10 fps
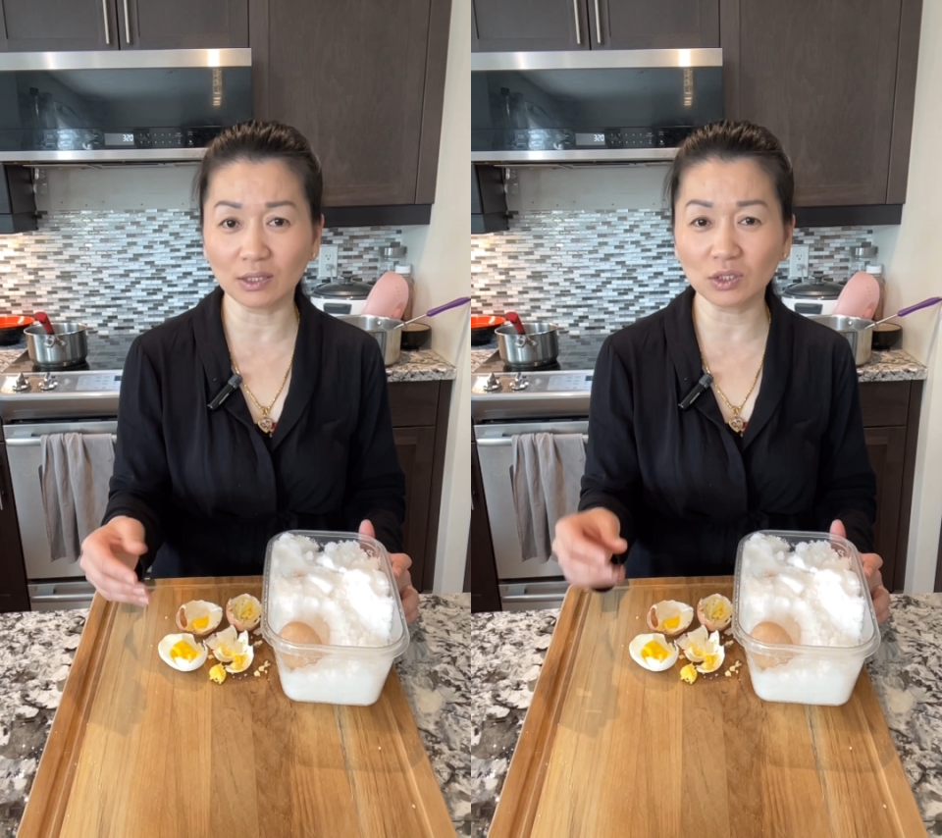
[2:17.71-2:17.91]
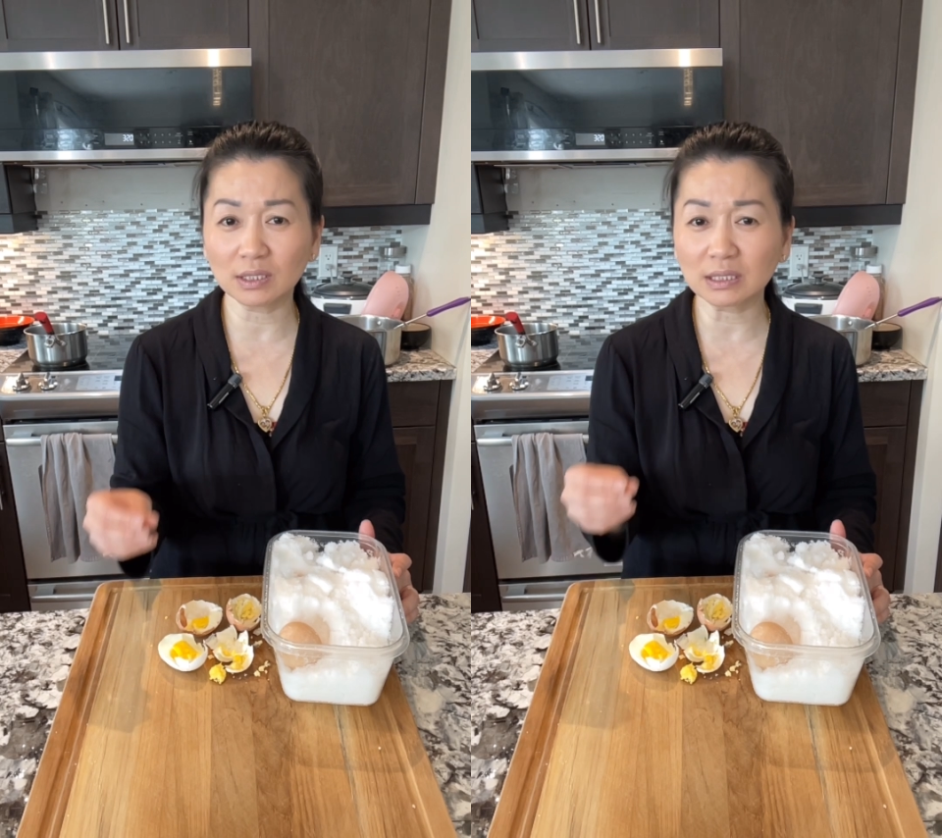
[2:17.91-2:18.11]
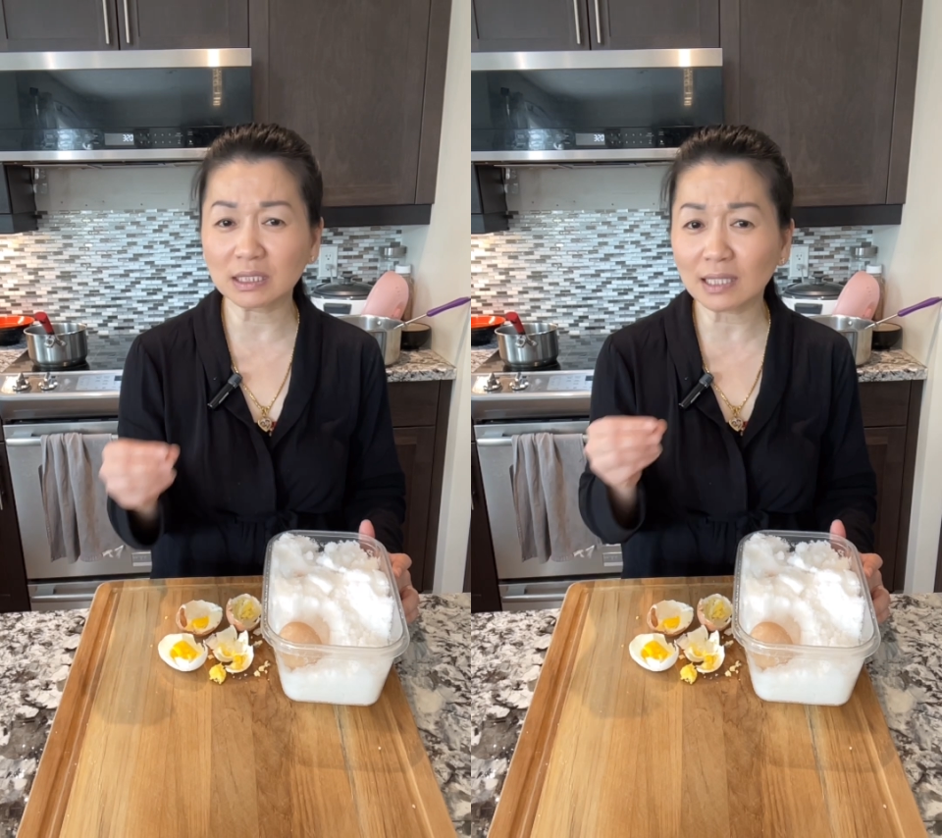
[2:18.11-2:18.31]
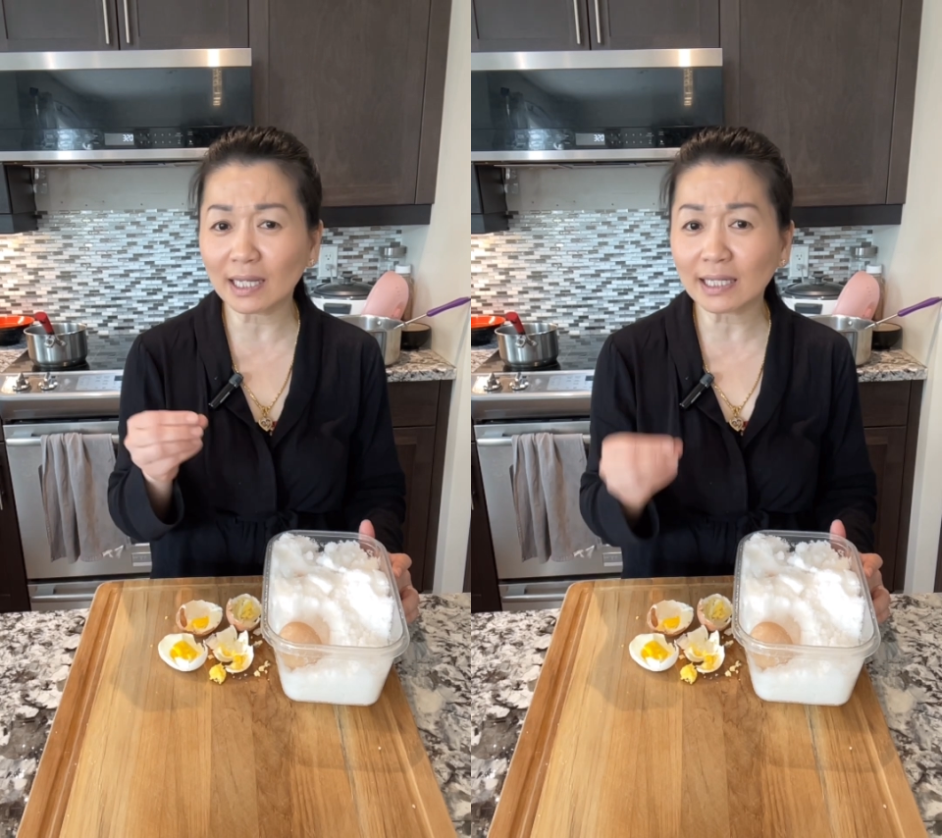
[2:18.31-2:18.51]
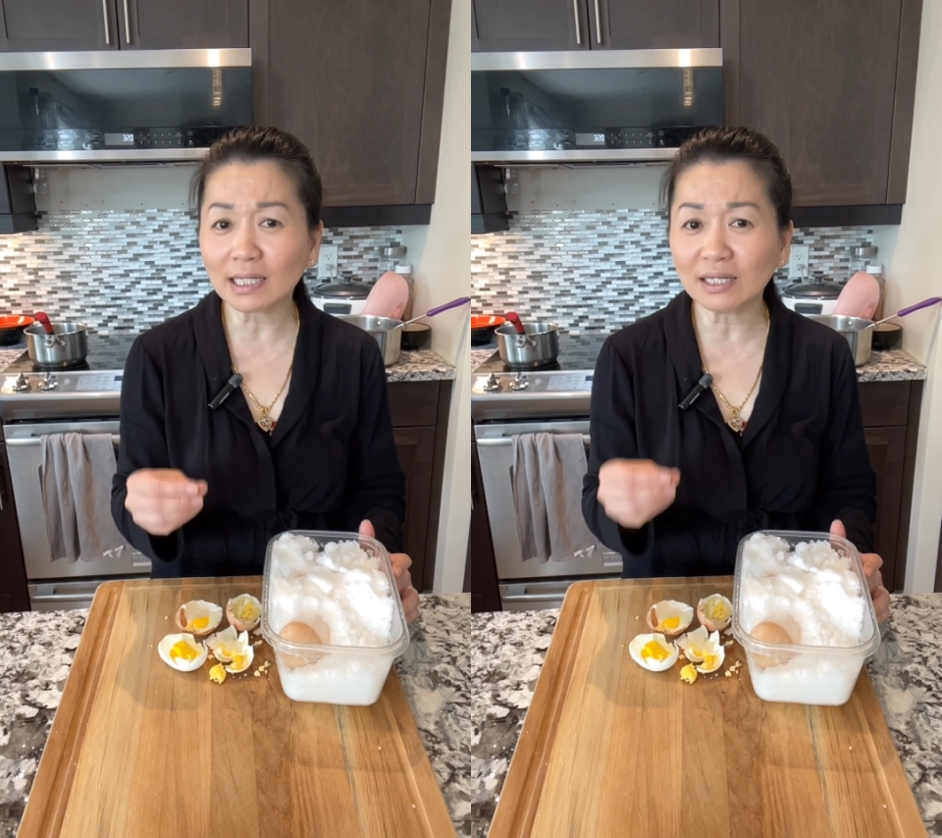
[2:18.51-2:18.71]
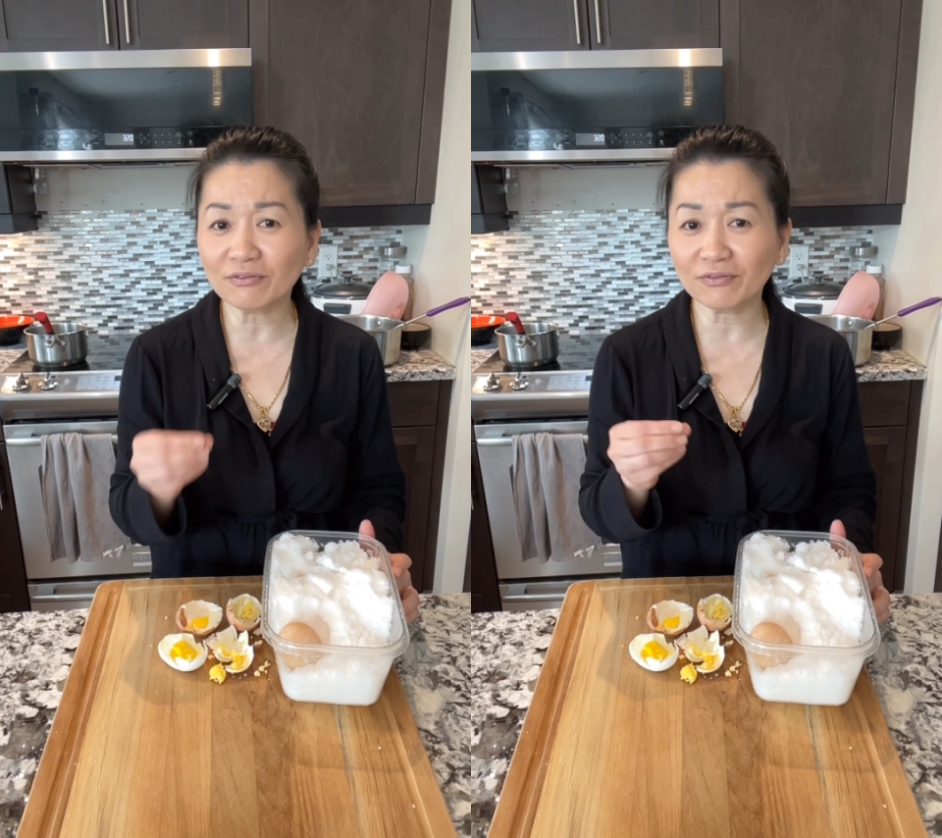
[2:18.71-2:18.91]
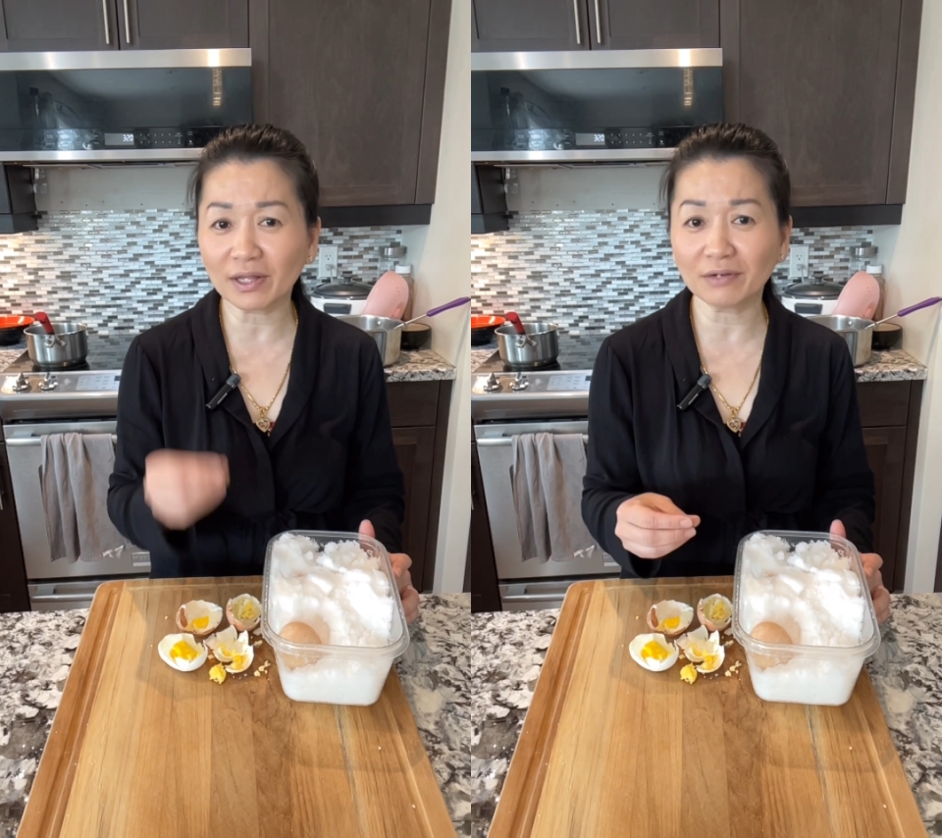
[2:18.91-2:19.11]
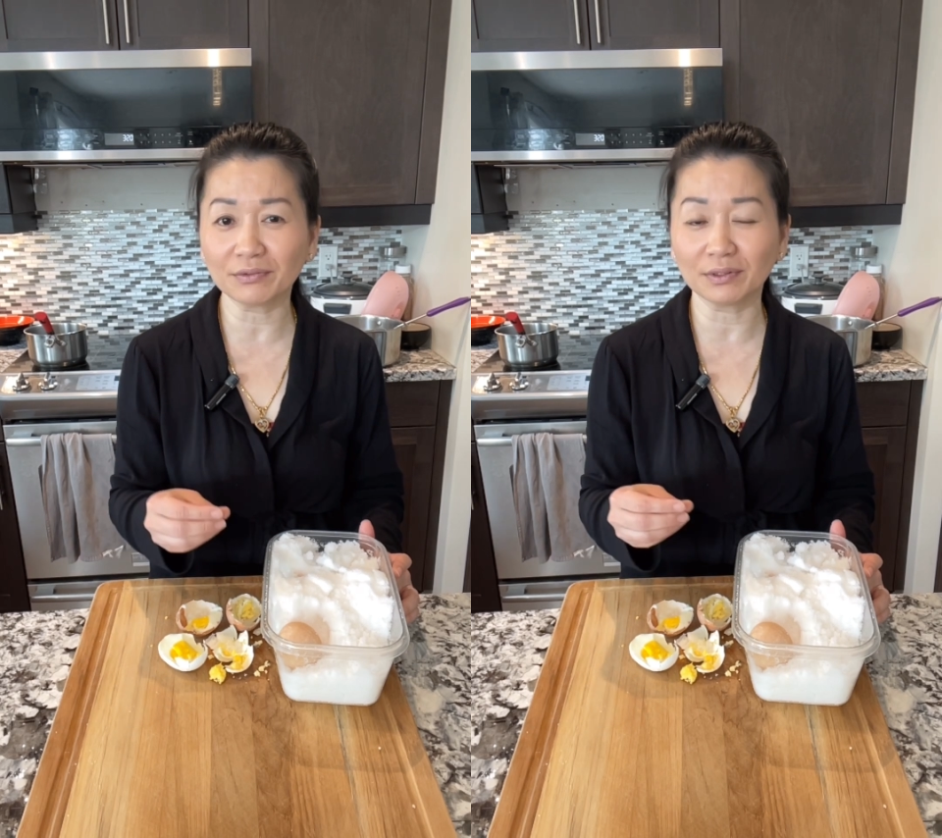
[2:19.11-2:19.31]
It just slightly
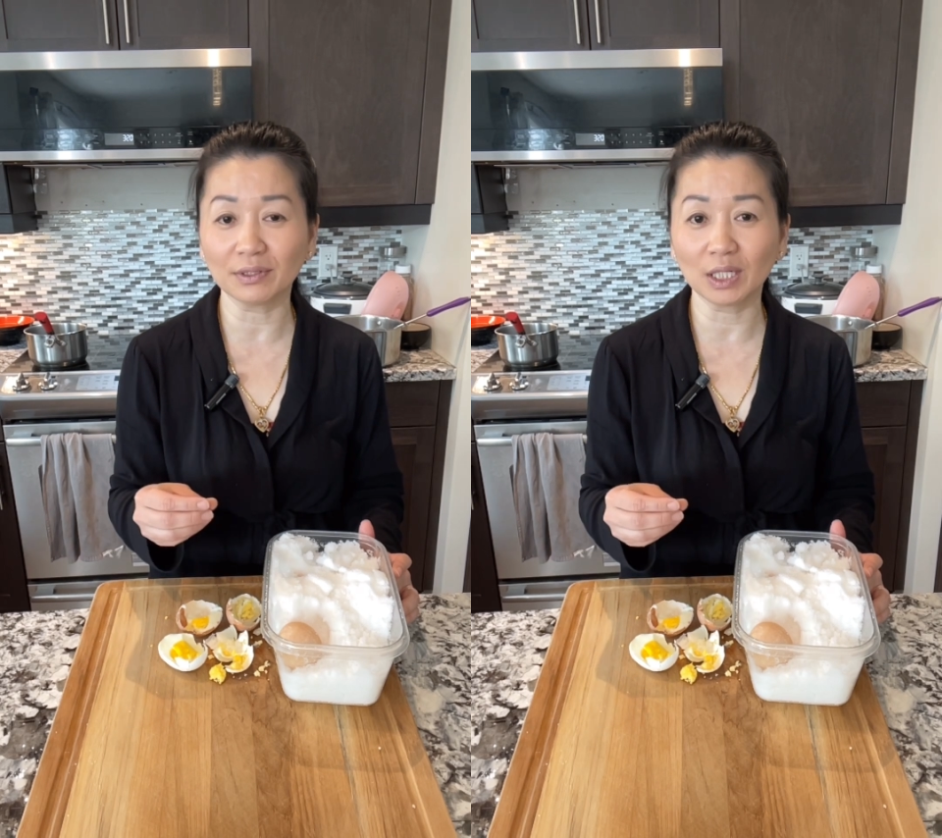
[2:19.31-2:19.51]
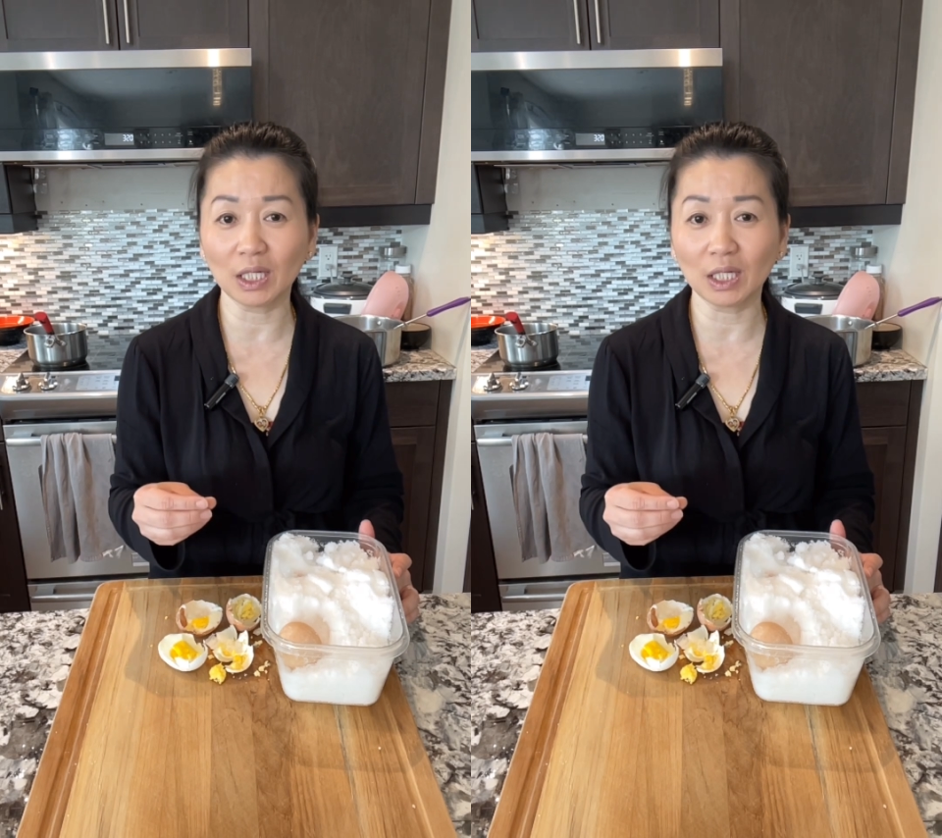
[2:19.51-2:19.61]
flavor.